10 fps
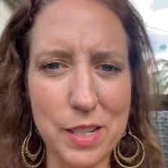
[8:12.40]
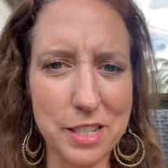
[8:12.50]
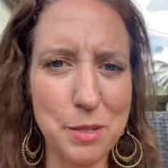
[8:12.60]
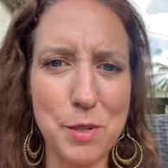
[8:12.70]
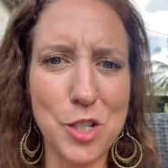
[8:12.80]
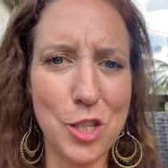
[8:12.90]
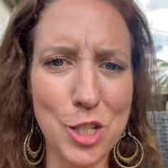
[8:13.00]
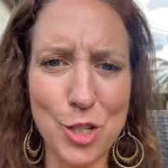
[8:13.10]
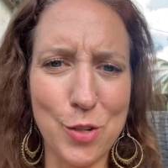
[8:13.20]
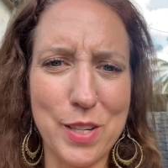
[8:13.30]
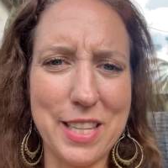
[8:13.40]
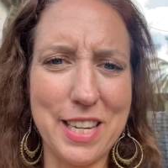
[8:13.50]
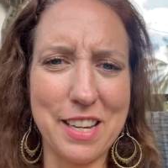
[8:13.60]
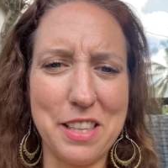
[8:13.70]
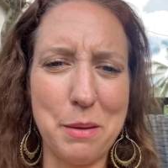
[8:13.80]
especially during the
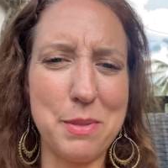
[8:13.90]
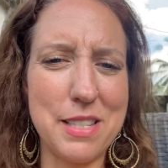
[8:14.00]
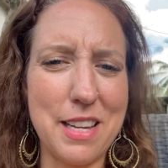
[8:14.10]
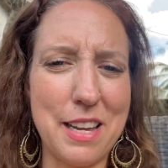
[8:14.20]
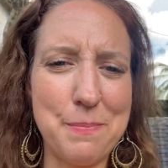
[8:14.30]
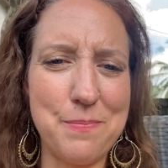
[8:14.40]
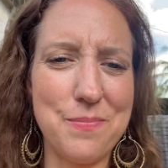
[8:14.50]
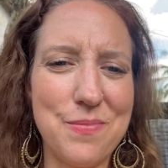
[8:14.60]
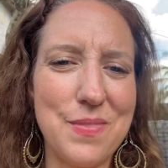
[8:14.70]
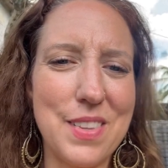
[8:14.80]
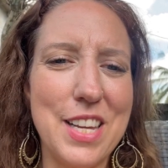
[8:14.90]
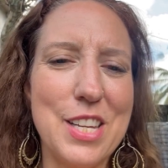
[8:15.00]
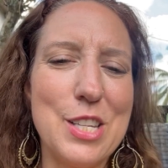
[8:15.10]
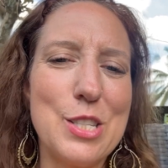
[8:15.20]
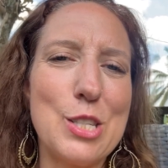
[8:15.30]
eclipse time.
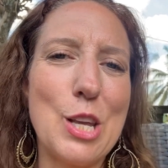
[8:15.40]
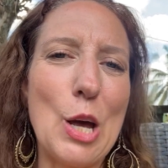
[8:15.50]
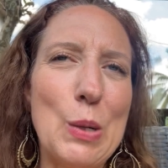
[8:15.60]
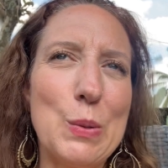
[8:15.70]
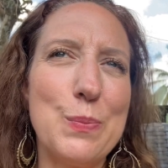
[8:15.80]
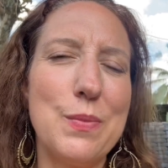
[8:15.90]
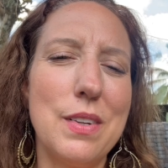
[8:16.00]
So,